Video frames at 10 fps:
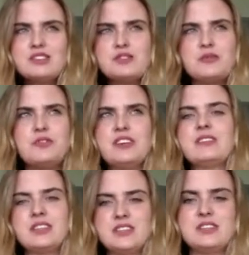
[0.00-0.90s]
did you
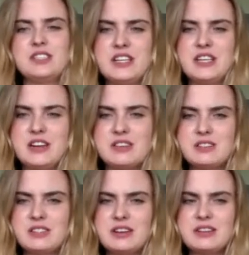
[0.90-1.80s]
feel in your teen
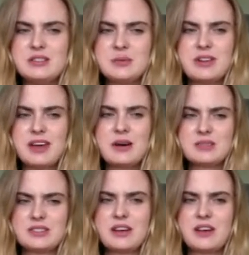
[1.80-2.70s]
years? Tell us what
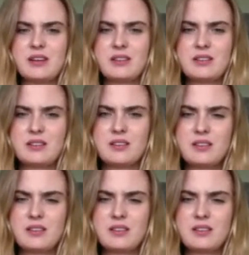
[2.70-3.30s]
that was like.